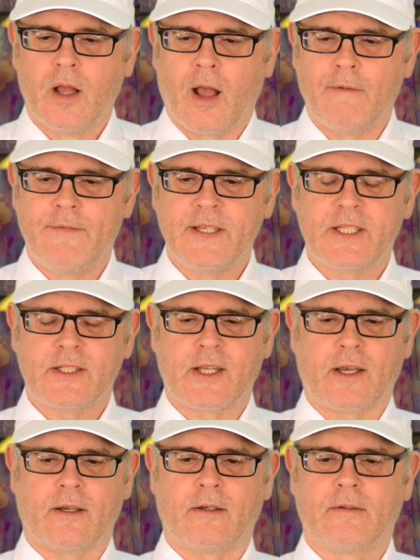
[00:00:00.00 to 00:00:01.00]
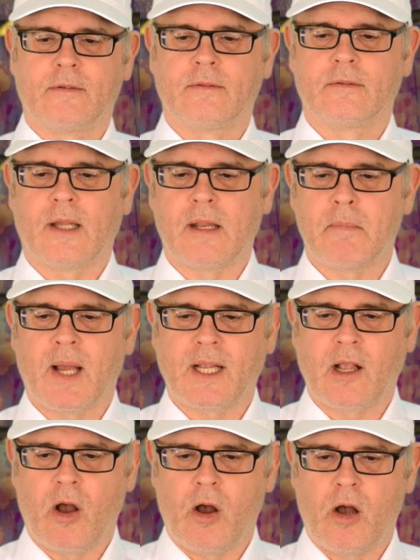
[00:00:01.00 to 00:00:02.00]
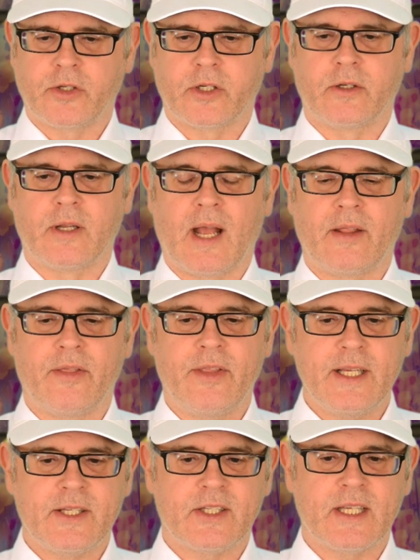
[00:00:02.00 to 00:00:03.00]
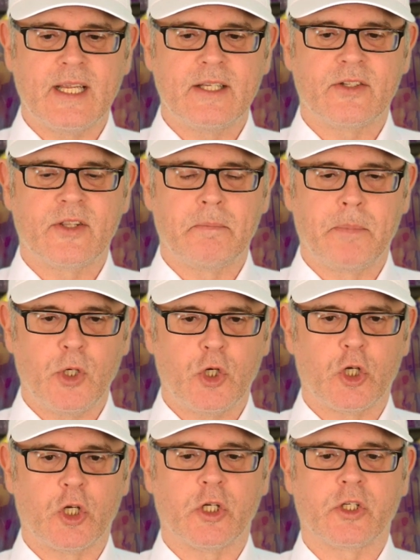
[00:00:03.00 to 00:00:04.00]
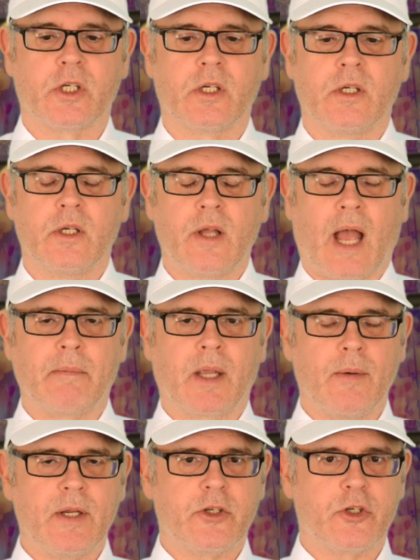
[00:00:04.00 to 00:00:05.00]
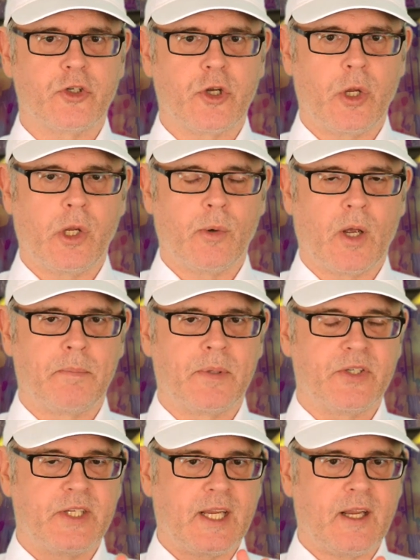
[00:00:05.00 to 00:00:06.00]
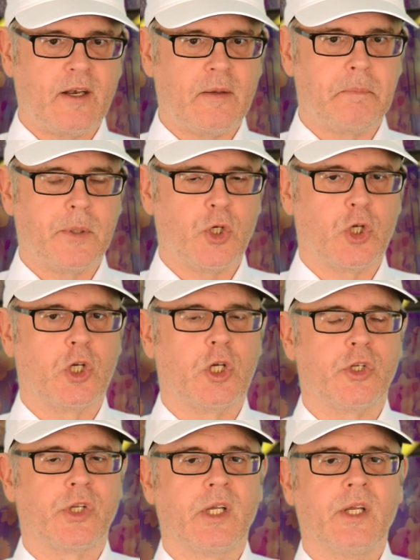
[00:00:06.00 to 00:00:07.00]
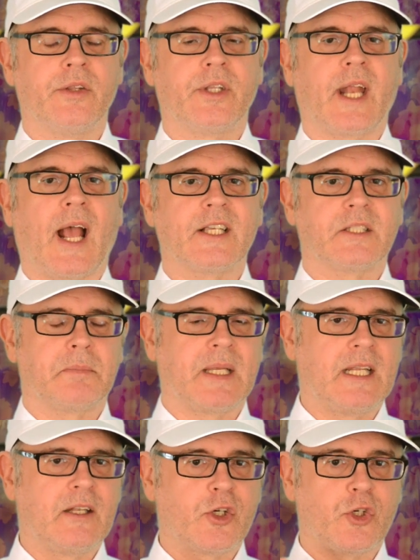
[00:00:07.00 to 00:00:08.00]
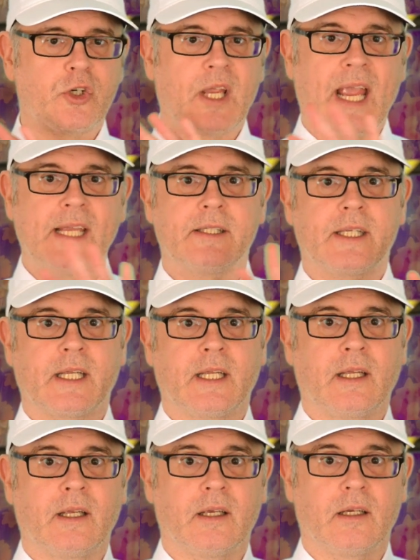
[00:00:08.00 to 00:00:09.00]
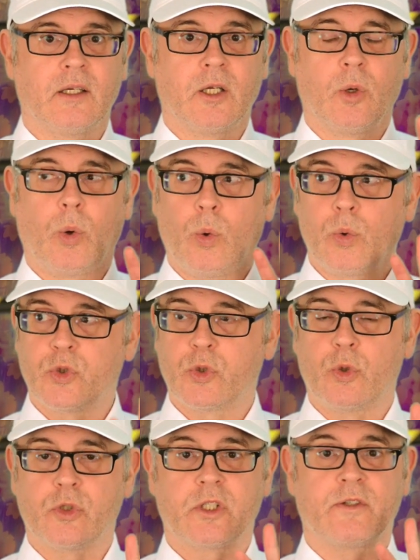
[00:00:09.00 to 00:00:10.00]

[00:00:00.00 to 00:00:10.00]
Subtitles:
a visitor in my garden? And this is the bird. I'm going to show you a particular bird that has been creating all sorts